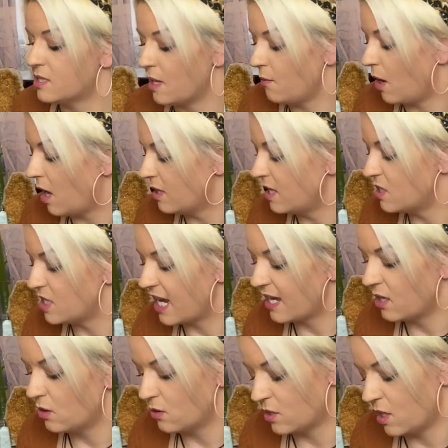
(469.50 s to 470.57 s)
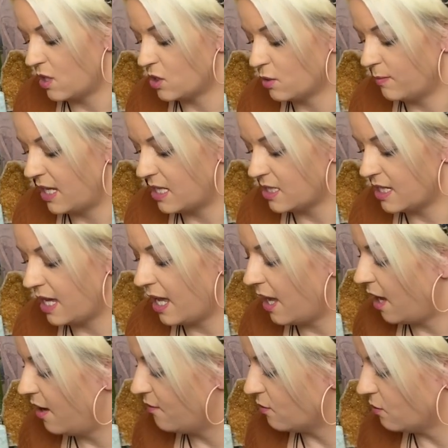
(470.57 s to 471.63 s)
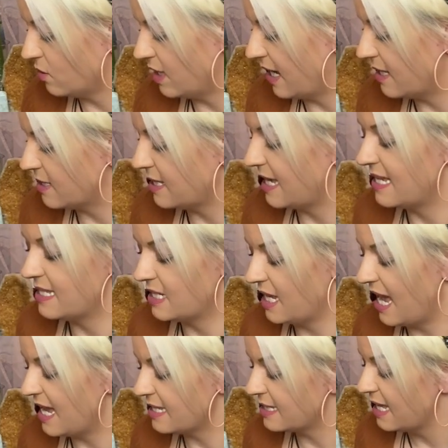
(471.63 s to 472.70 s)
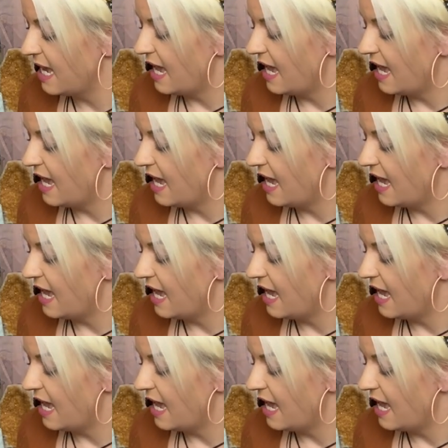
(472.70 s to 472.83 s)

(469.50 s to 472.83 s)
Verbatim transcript: So are they checking your social media? Overall, the answer is yes.